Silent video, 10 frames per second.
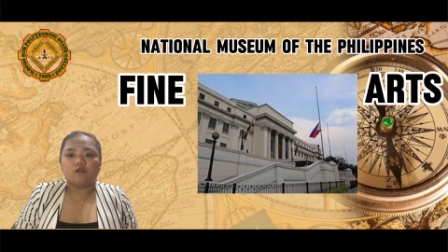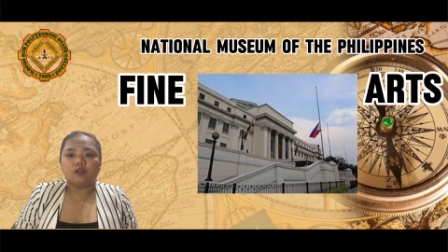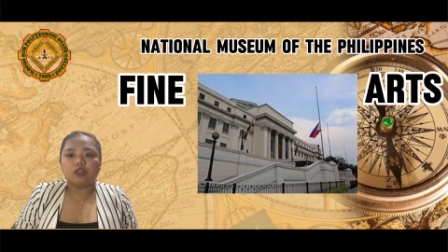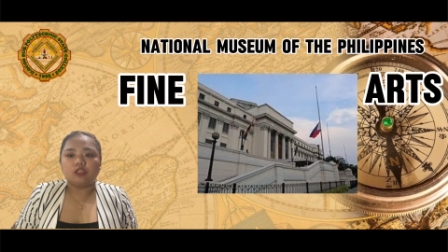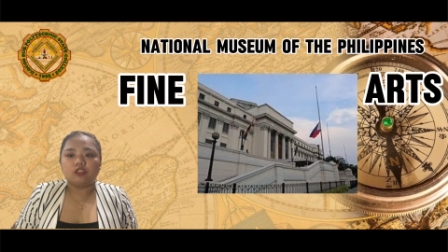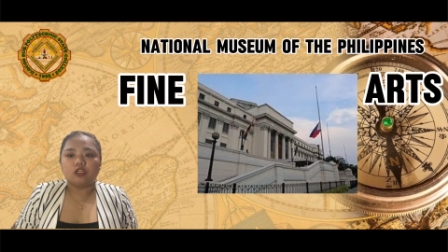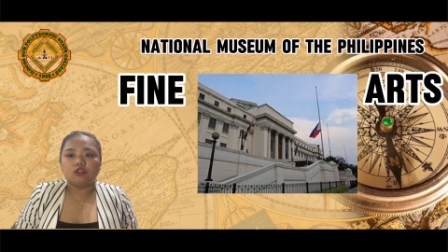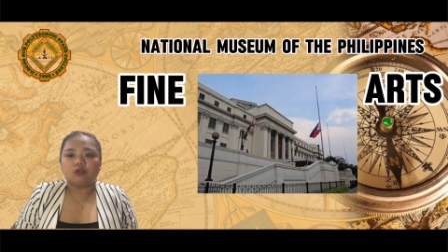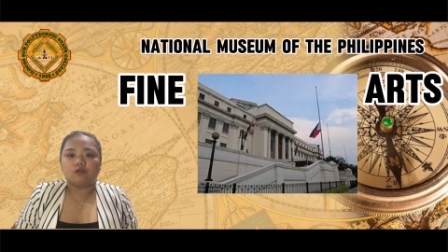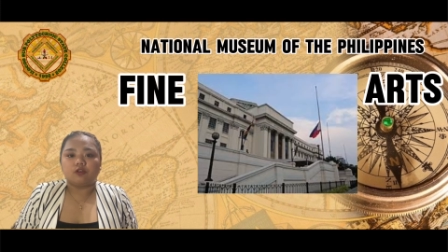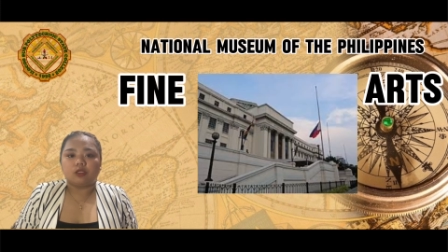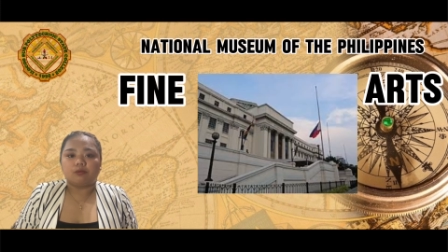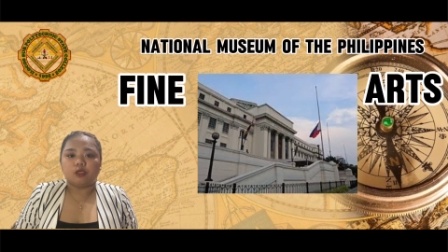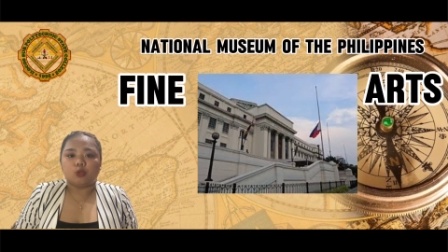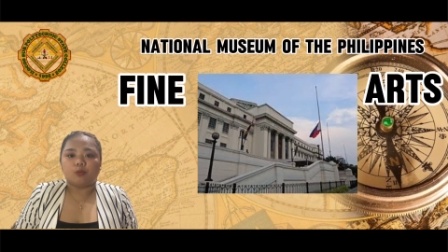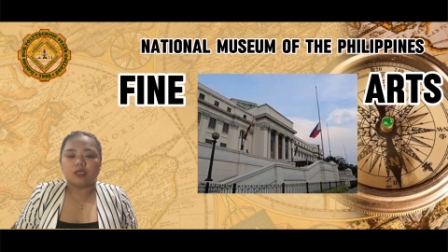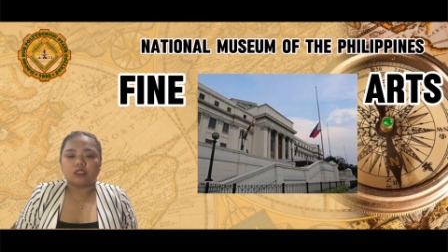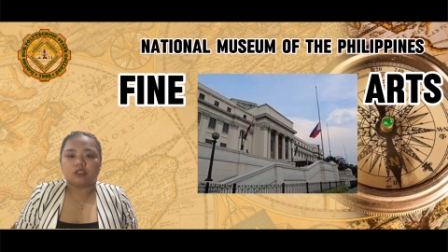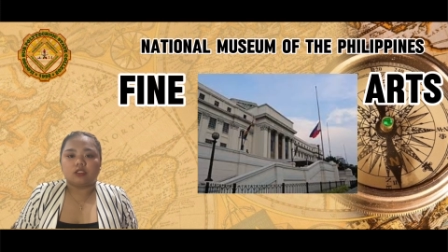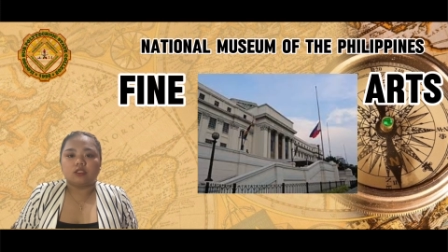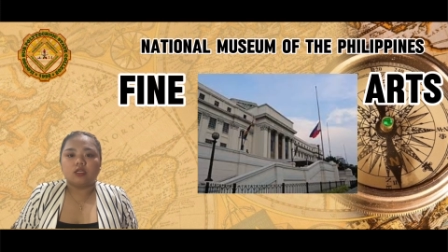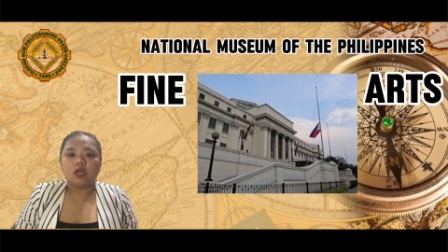19th century Filipino masters,